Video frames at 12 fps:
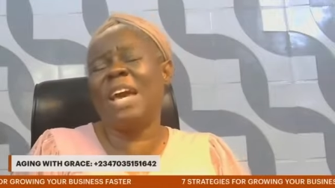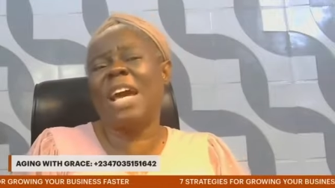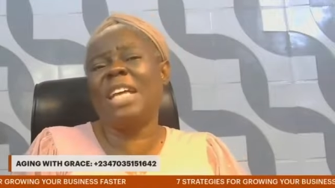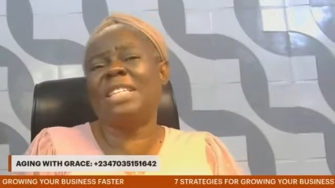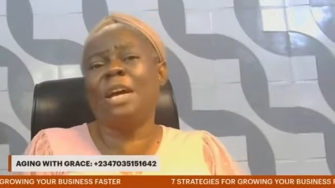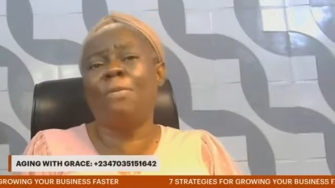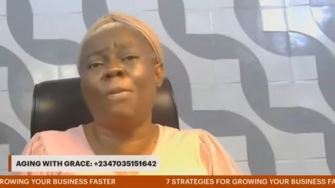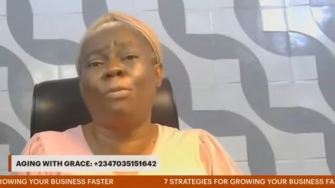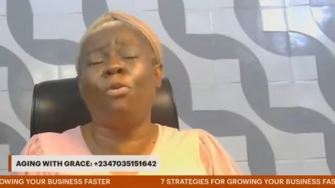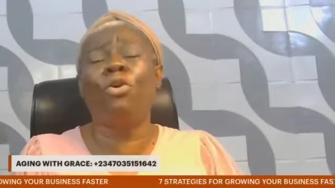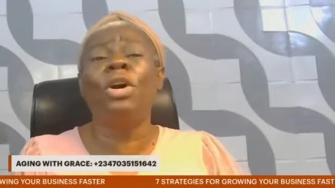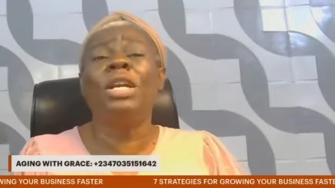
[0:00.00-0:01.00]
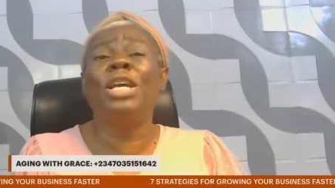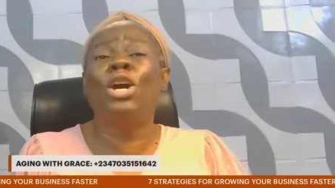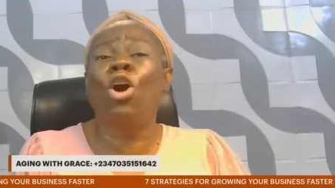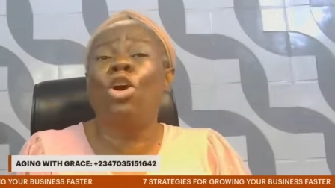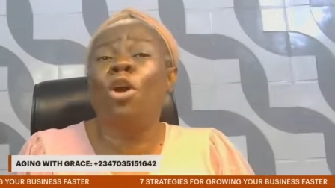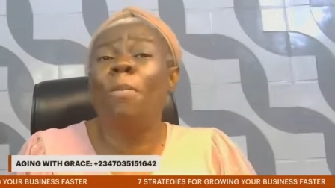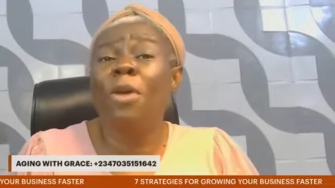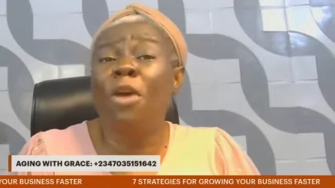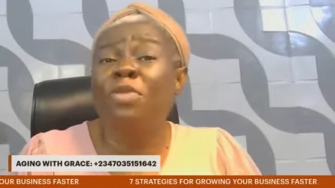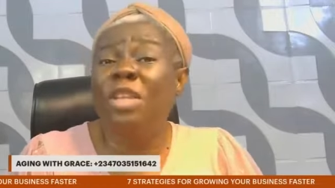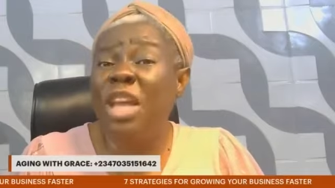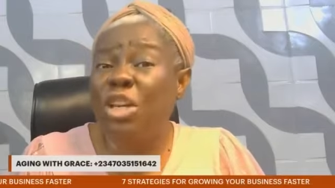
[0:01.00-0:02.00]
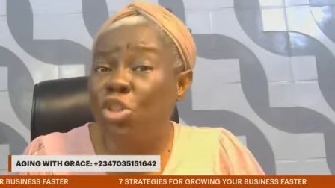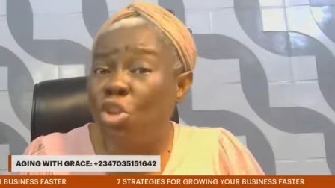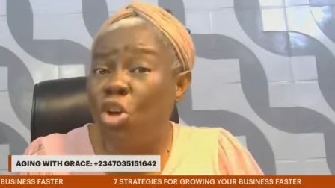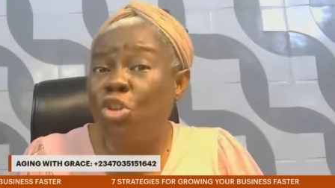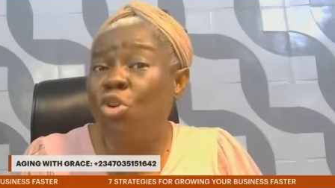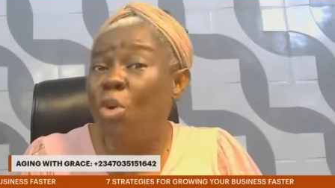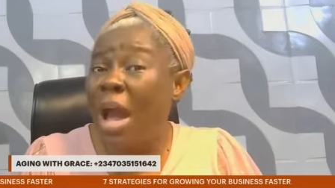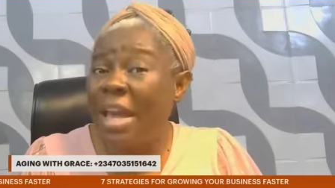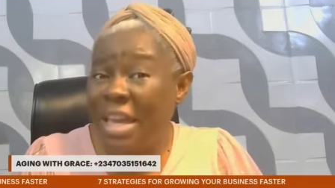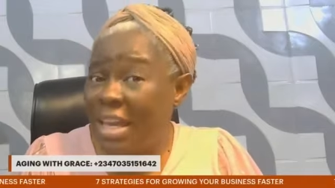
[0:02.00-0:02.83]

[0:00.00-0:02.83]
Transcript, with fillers: Like I tell people, the economy of the nation you are